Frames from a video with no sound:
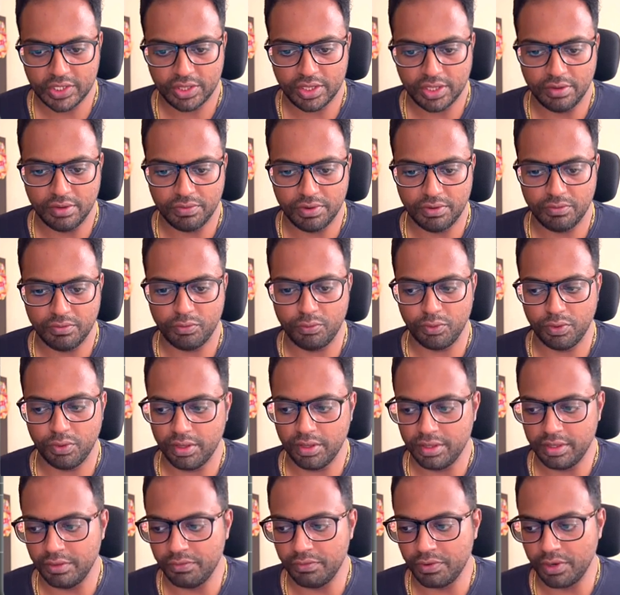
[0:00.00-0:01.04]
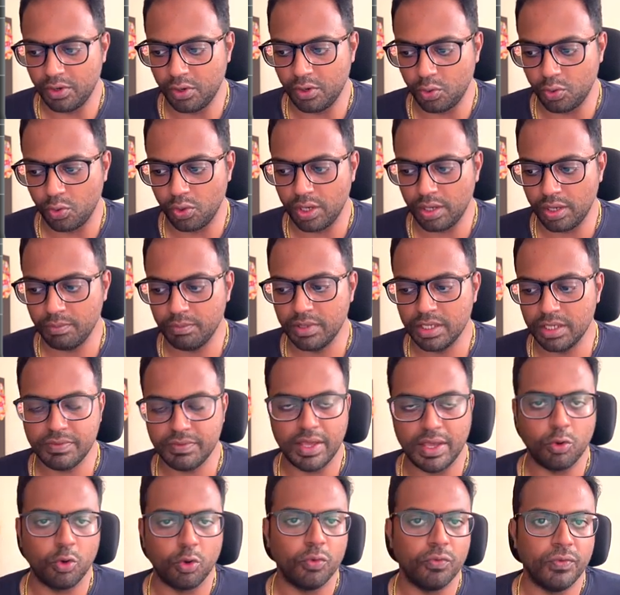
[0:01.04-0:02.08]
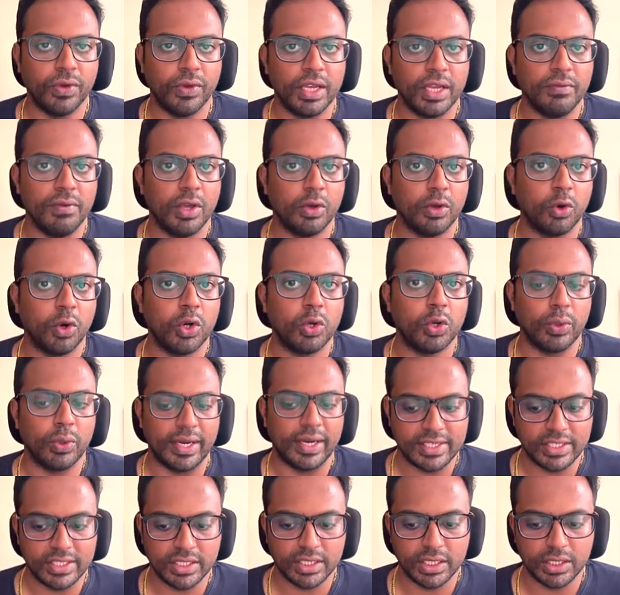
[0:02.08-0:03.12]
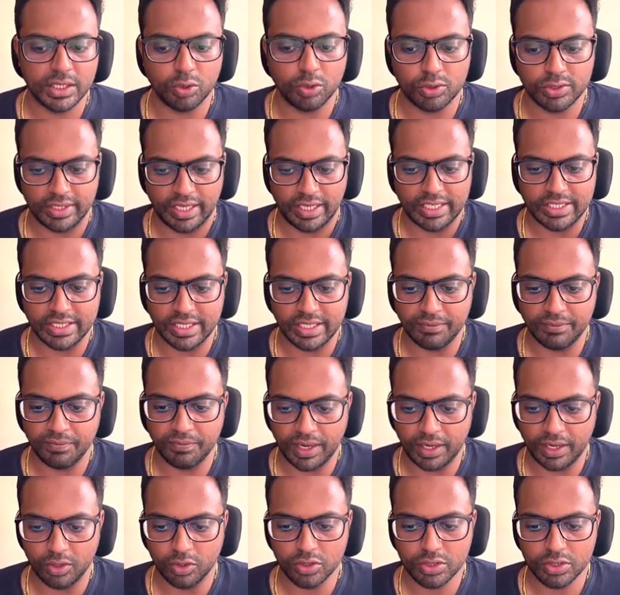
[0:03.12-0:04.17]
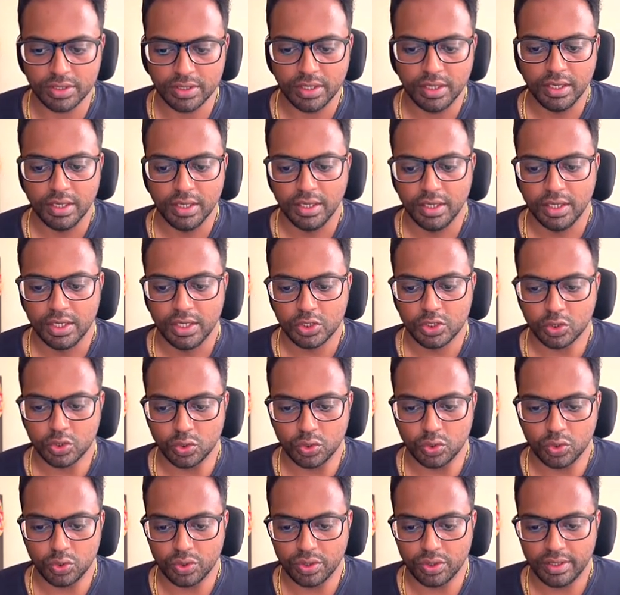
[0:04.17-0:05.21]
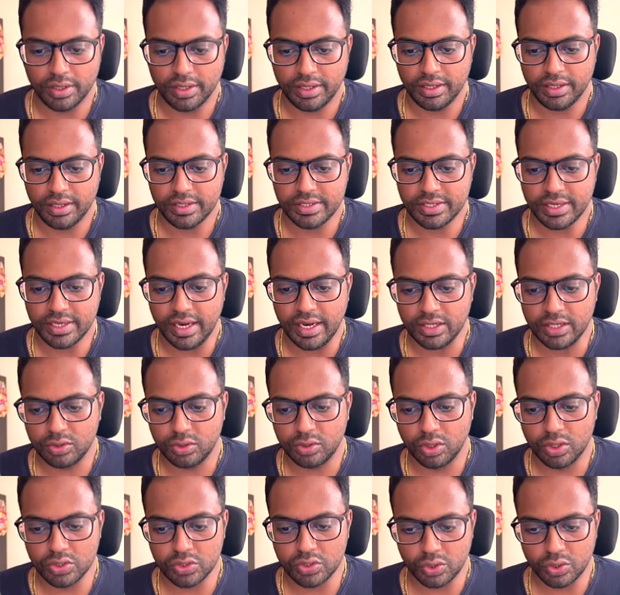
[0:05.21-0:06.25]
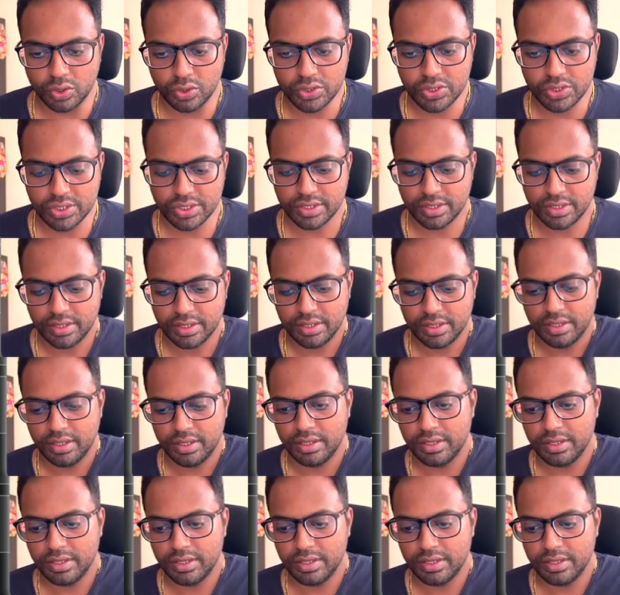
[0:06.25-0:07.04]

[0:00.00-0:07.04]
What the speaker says: these are the different row numbers where we are going to insert those extreme values. So select those rows,